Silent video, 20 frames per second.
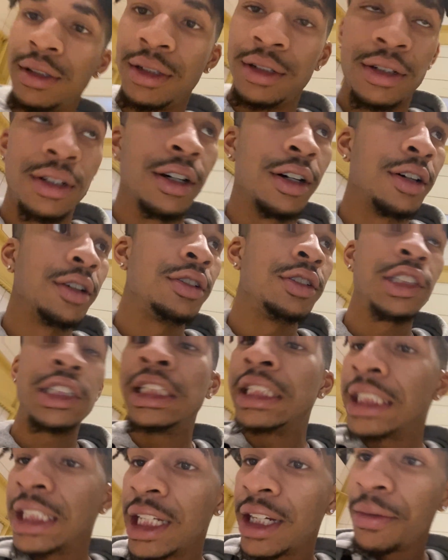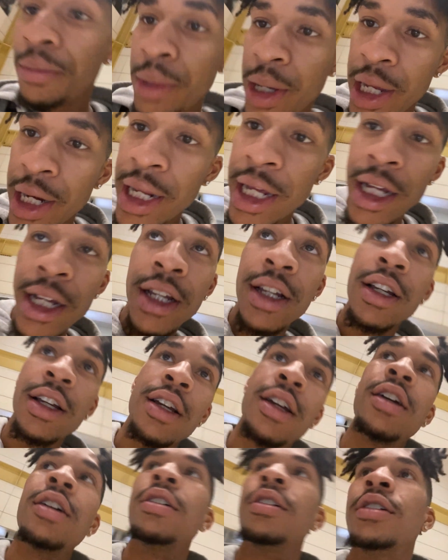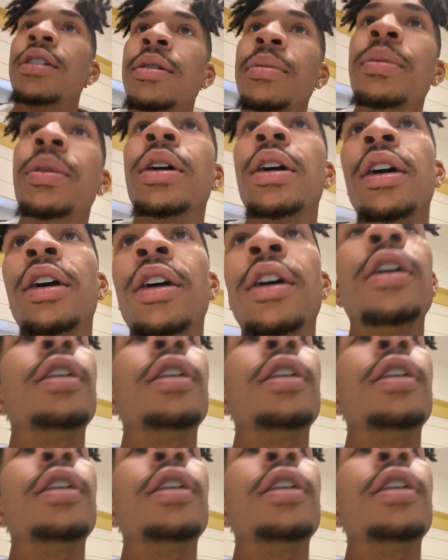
You know, she's in a meeting, but